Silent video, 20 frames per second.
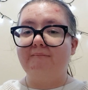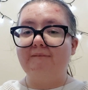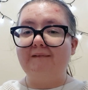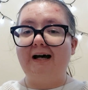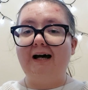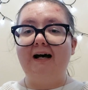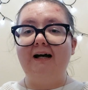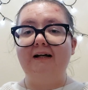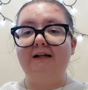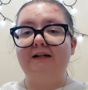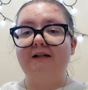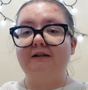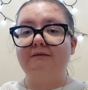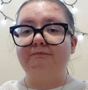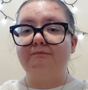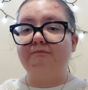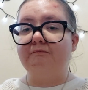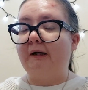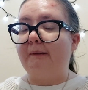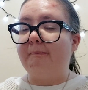I
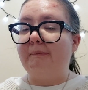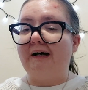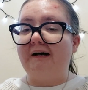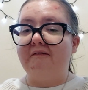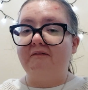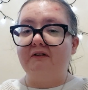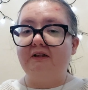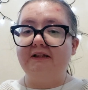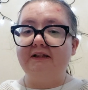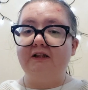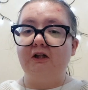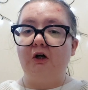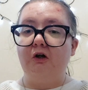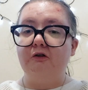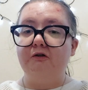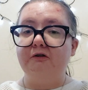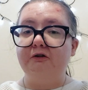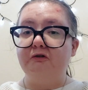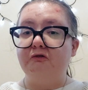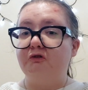apparently
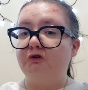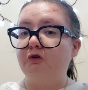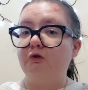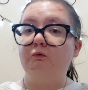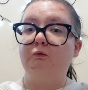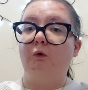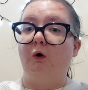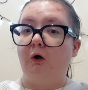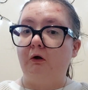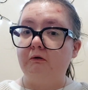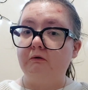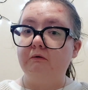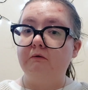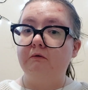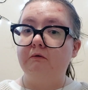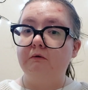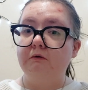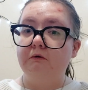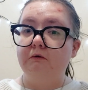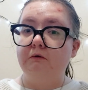can't do just one
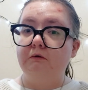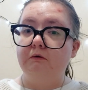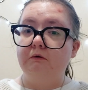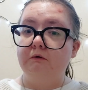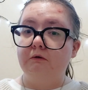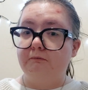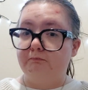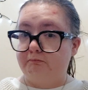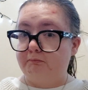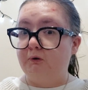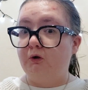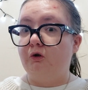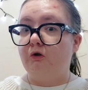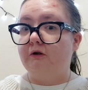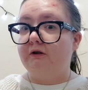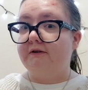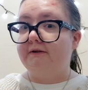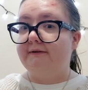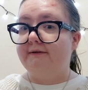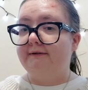
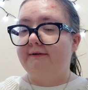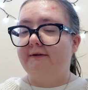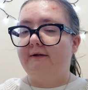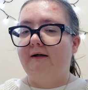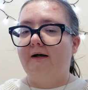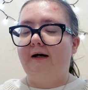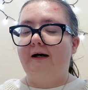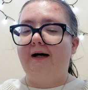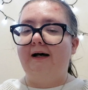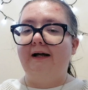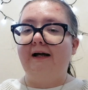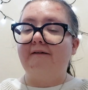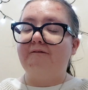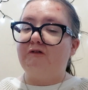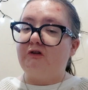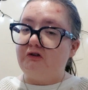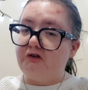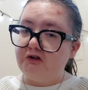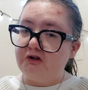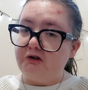book, I have
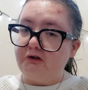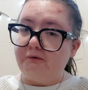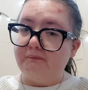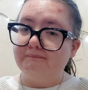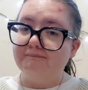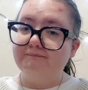done two.